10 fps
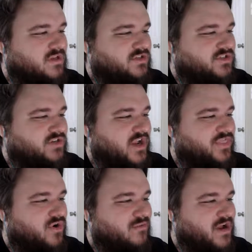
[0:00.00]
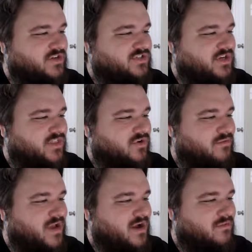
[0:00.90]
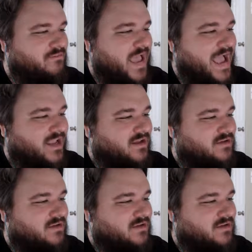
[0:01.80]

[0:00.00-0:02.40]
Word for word: She's trying to throw him out. She's trying to throw him out. Back.